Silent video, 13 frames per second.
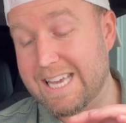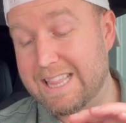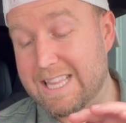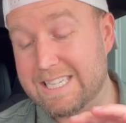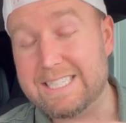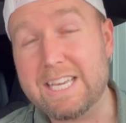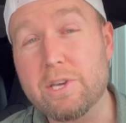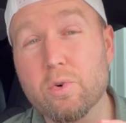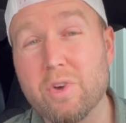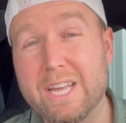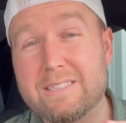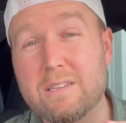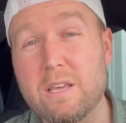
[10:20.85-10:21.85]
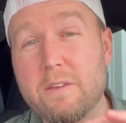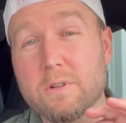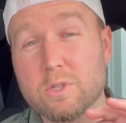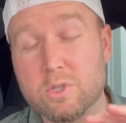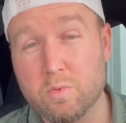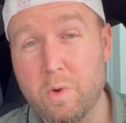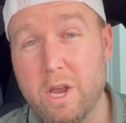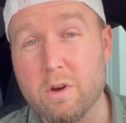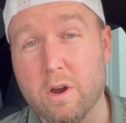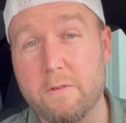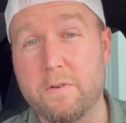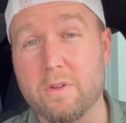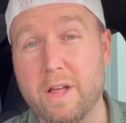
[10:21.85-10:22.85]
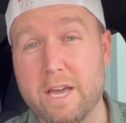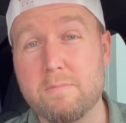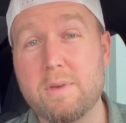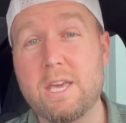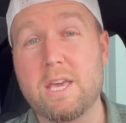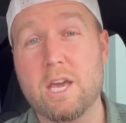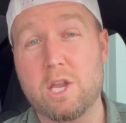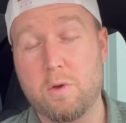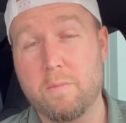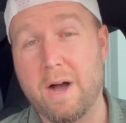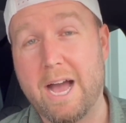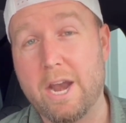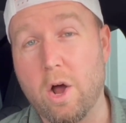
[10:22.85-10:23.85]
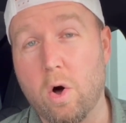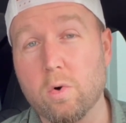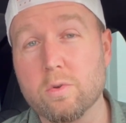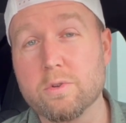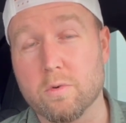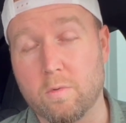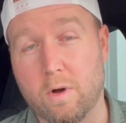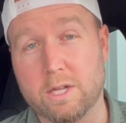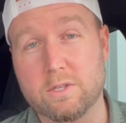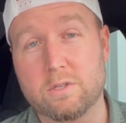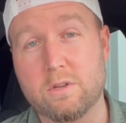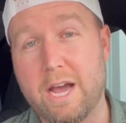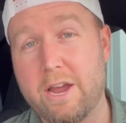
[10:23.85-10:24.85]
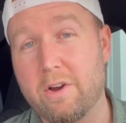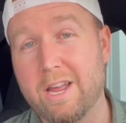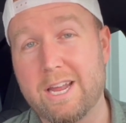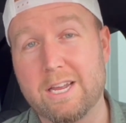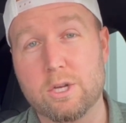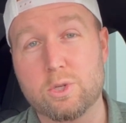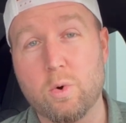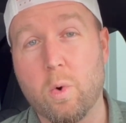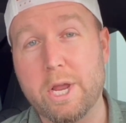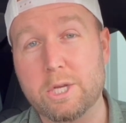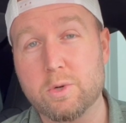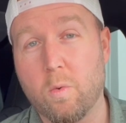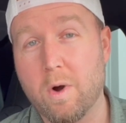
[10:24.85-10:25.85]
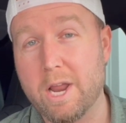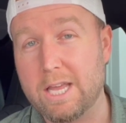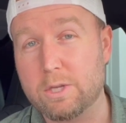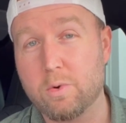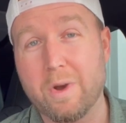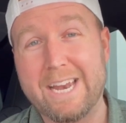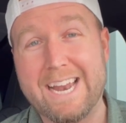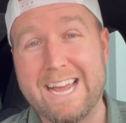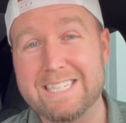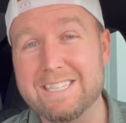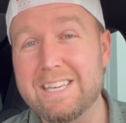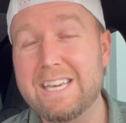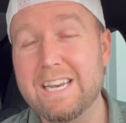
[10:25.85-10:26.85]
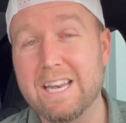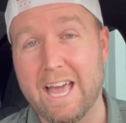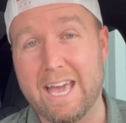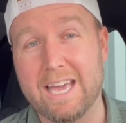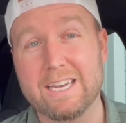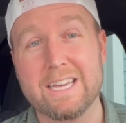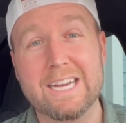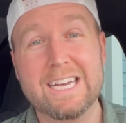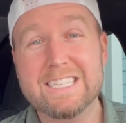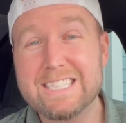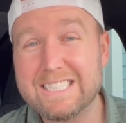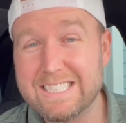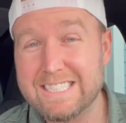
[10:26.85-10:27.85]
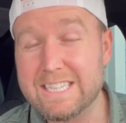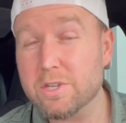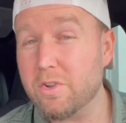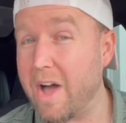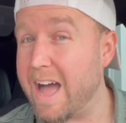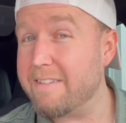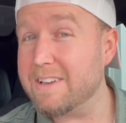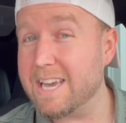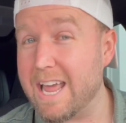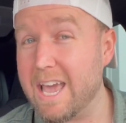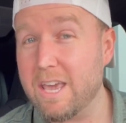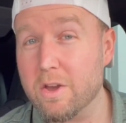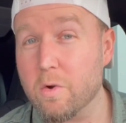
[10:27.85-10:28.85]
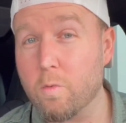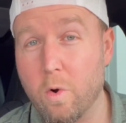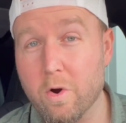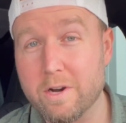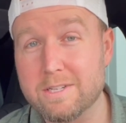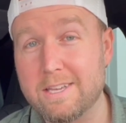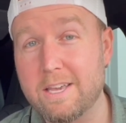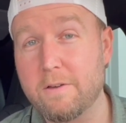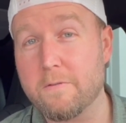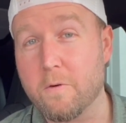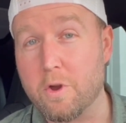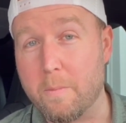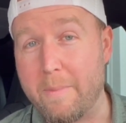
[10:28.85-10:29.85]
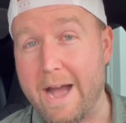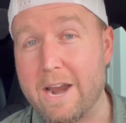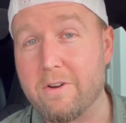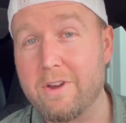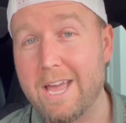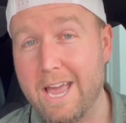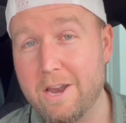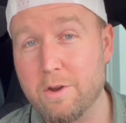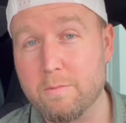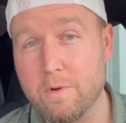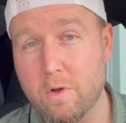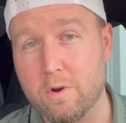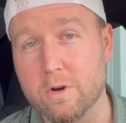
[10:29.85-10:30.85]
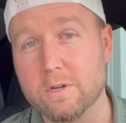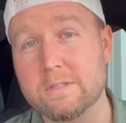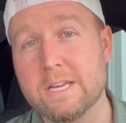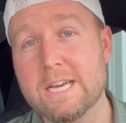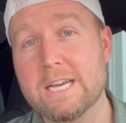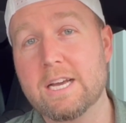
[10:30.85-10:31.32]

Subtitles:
the deal gets even sweeter if you're like me and you buy an older one. So now you're getting into 2020, 2019 land, still having an 8-year warranty for your battery and your motors.